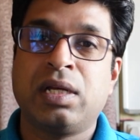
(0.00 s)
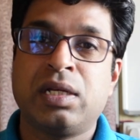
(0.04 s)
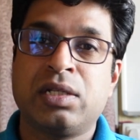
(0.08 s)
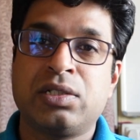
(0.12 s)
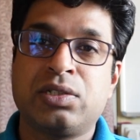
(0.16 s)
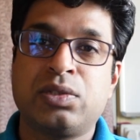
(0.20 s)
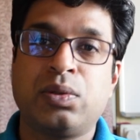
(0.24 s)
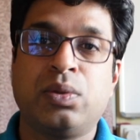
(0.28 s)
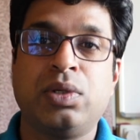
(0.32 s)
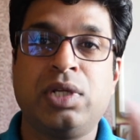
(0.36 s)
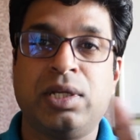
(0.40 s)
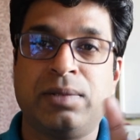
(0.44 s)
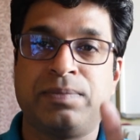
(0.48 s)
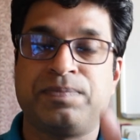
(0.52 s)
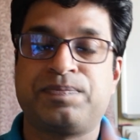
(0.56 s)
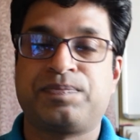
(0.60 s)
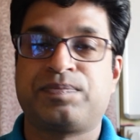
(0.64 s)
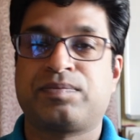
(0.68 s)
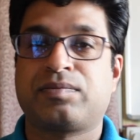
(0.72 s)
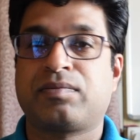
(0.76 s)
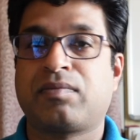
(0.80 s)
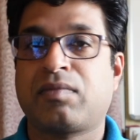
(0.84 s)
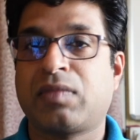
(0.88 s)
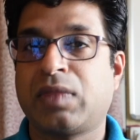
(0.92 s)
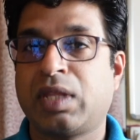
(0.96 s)
sodium.
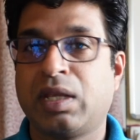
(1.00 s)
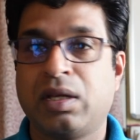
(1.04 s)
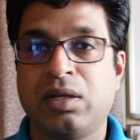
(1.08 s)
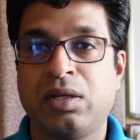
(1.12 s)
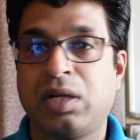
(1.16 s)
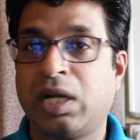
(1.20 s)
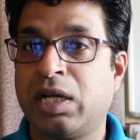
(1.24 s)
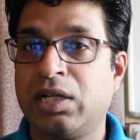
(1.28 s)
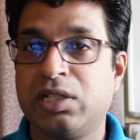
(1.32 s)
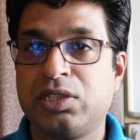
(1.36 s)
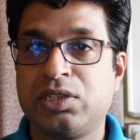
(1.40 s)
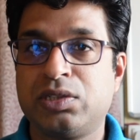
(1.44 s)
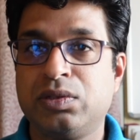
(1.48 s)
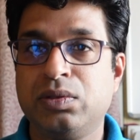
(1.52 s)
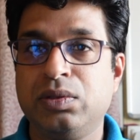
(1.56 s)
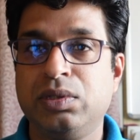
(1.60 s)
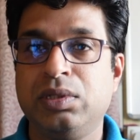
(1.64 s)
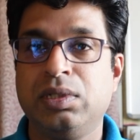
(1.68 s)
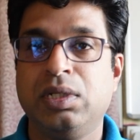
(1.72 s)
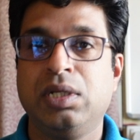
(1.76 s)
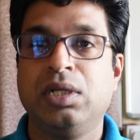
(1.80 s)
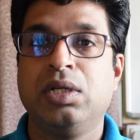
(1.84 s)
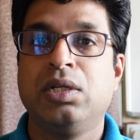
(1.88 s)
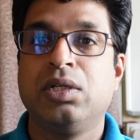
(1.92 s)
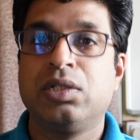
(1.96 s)
Understood?
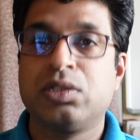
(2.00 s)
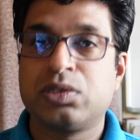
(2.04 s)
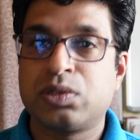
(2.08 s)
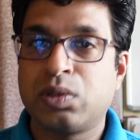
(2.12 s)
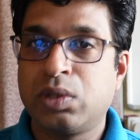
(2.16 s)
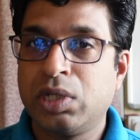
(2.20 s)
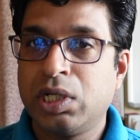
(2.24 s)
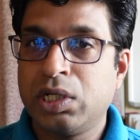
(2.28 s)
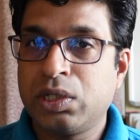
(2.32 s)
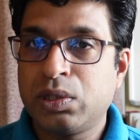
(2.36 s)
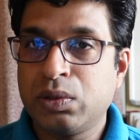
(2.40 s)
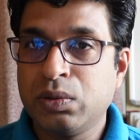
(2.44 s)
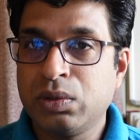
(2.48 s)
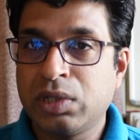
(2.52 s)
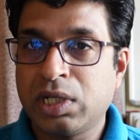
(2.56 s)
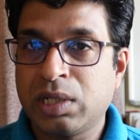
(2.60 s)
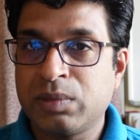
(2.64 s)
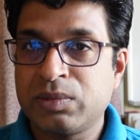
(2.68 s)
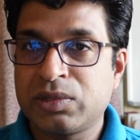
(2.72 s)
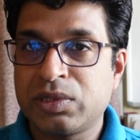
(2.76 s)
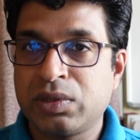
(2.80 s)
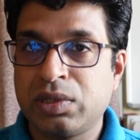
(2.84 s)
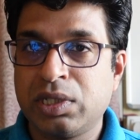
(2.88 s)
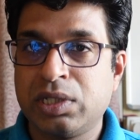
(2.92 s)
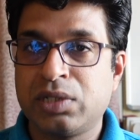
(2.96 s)
So only two
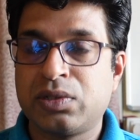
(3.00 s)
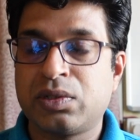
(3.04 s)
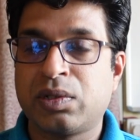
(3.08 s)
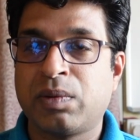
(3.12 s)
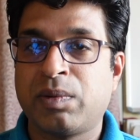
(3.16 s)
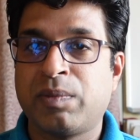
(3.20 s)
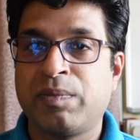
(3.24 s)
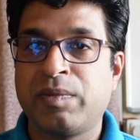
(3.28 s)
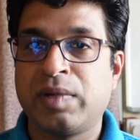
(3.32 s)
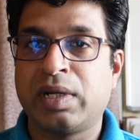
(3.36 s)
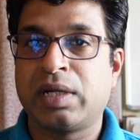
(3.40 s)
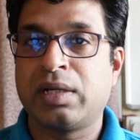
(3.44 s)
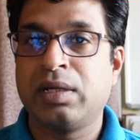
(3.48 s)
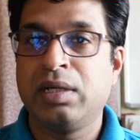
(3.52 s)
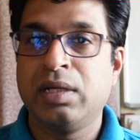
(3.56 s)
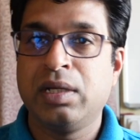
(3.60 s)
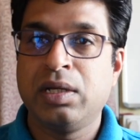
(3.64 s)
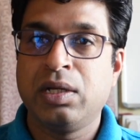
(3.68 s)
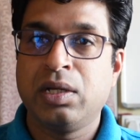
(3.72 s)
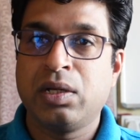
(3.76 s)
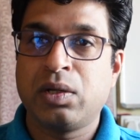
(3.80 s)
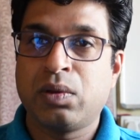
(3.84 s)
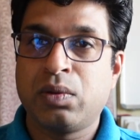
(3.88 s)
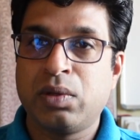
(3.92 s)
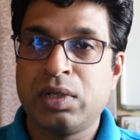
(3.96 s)
terms you need to remember:
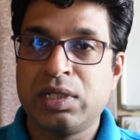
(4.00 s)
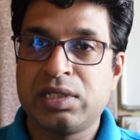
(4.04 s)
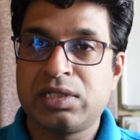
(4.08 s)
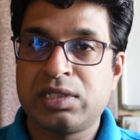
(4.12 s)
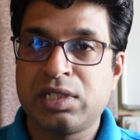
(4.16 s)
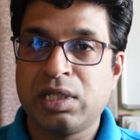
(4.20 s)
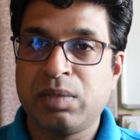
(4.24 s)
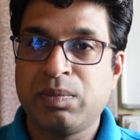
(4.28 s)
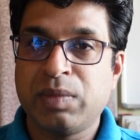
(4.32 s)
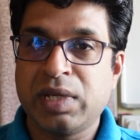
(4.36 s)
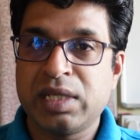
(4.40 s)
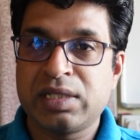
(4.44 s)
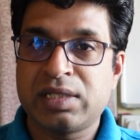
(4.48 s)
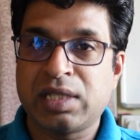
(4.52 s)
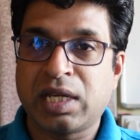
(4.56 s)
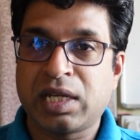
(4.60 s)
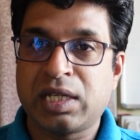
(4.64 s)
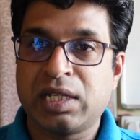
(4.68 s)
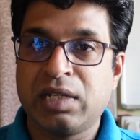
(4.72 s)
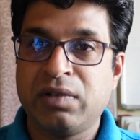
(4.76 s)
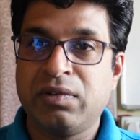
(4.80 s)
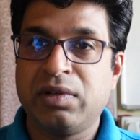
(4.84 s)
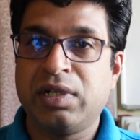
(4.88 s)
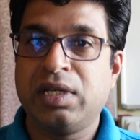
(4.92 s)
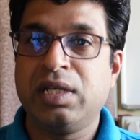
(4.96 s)
colistin base
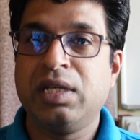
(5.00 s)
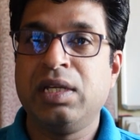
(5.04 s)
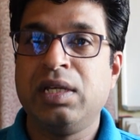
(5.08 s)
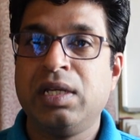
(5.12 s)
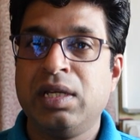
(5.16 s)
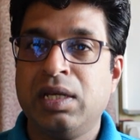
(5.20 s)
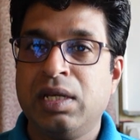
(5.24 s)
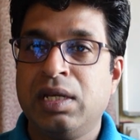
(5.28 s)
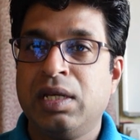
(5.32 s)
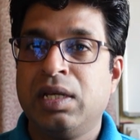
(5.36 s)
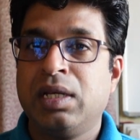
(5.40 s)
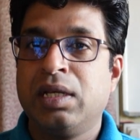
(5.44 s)
activity,